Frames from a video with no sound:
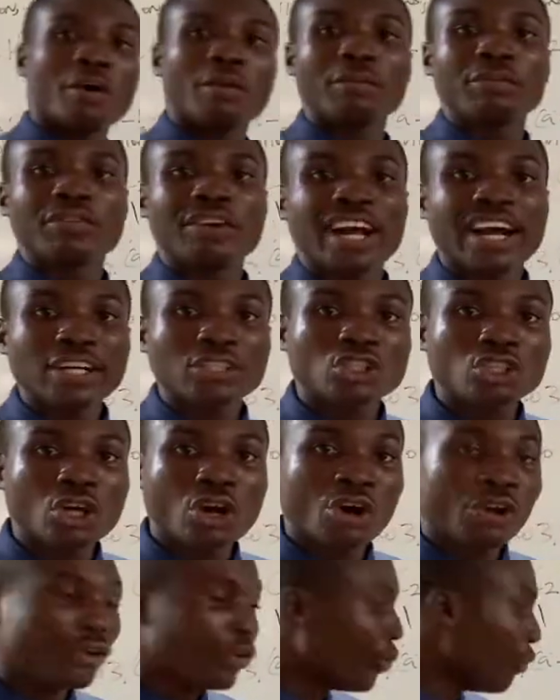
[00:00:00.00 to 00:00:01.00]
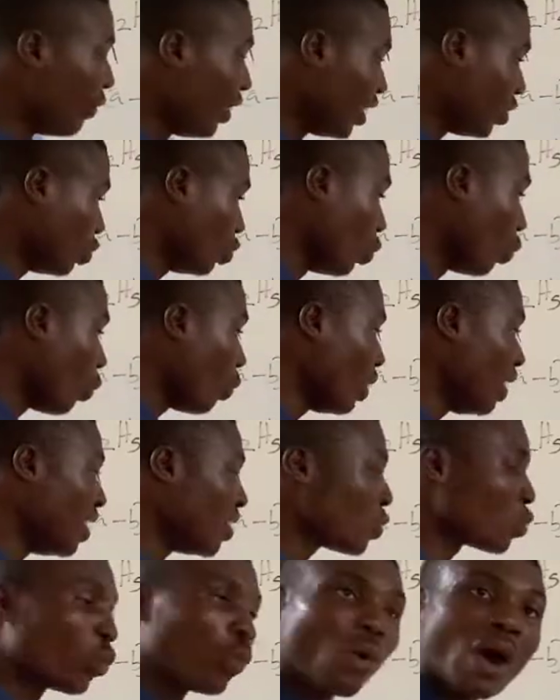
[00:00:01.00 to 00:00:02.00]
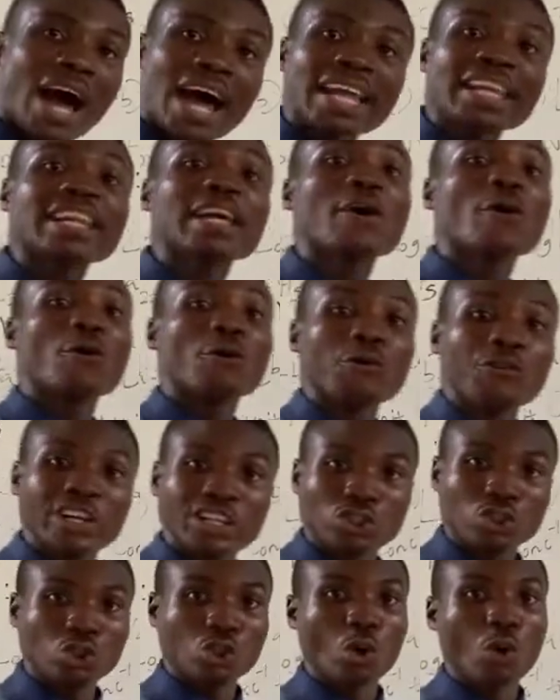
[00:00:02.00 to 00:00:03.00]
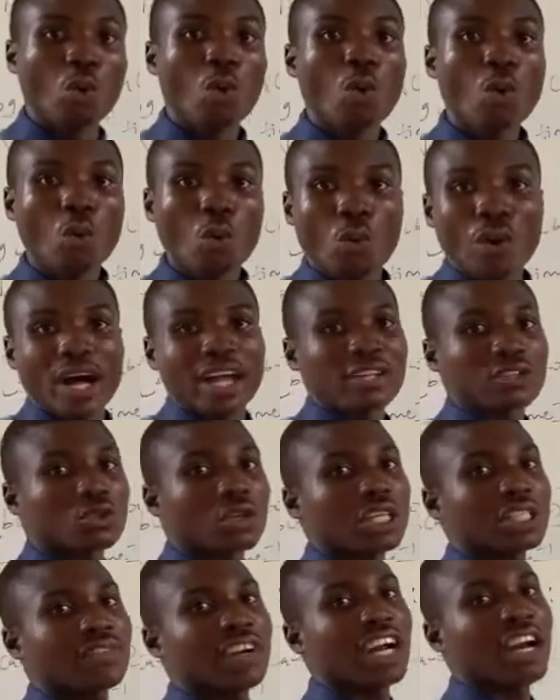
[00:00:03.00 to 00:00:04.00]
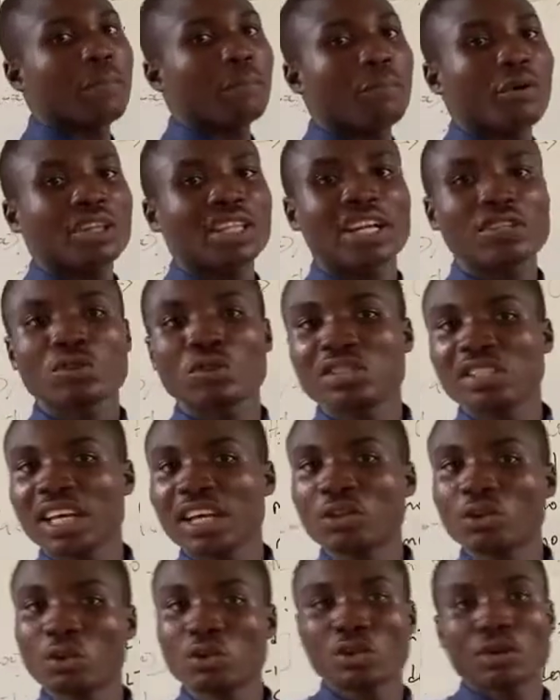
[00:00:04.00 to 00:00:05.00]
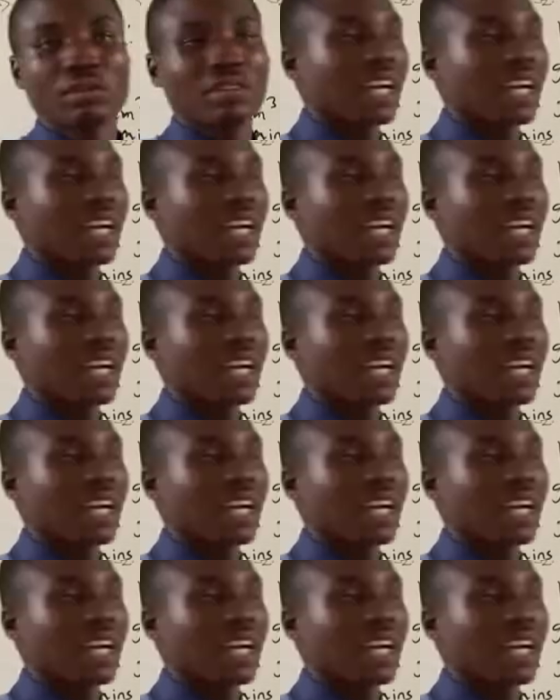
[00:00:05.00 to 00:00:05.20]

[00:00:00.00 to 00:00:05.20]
reaction ratio is 1:1. So it's very important to take note of